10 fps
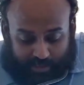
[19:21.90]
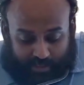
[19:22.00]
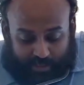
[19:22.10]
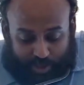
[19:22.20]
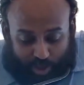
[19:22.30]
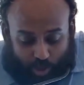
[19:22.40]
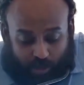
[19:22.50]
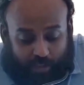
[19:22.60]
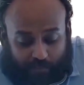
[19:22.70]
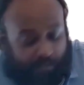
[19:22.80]
So
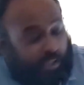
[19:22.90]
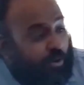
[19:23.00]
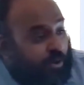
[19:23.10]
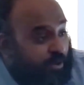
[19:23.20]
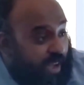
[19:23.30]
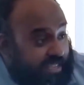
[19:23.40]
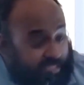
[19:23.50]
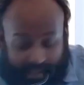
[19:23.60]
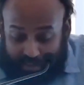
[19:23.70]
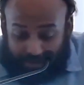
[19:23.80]
if we go to
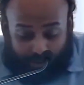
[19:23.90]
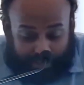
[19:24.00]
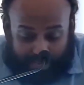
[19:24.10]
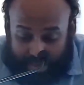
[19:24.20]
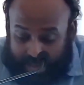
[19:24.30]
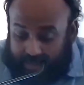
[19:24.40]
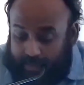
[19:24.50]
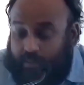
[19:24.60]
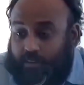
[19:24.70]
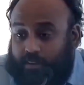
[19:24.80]
Isaiah
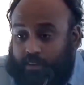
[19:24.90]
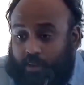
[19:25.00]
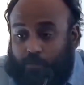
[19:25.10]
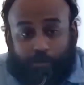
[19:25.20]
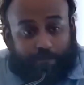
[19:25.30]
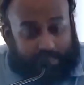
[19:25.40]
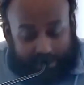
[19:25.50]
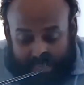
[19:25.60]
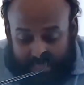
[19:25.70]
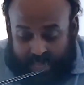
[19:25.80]
49, we will
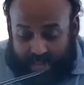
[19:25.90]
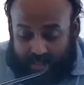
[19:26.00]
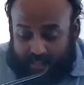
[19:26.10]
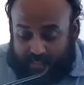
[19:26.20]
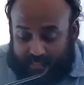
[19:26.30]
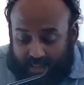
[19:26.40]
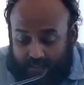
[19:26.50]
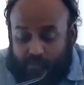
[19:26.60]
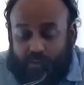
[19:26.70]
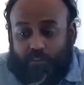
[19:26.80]
see that the
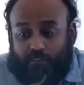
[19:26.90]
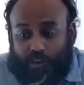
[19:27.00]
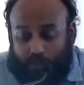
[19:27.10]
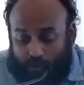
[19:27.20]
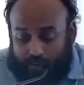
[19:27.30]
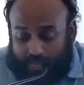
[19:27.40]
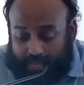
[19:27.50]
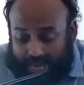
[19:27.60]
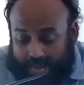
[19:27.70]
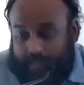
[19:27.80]
servant of the Lord
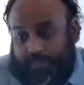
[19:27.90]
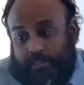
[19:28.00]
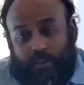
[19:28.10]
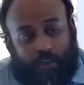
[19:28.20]
declares,